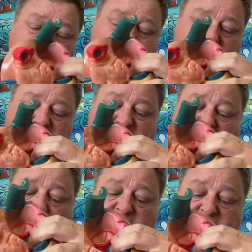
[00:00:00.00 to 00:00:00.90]
And
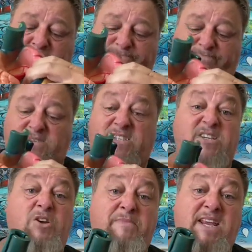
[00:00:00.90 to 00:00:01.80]
that's why
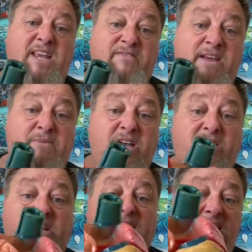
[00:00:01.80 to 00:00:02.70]
so many of our
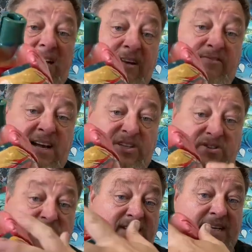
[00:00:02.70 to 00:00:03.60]
myocardial
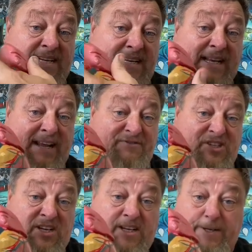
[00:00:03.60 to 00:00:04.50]
infarctions are
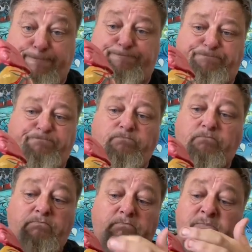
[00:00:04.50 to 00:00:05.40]
left-sided.
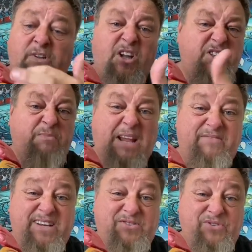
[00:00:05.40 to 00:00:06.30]
Lots of blood
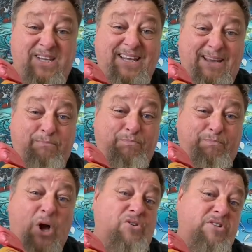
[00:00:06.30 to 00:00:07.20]
vessels can get
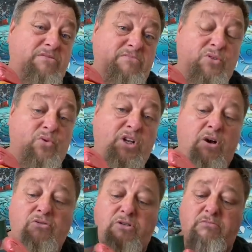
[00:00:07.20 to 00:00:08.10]
blocked or
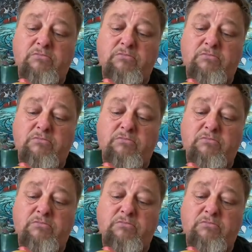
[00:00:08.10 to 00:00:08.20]
clogged.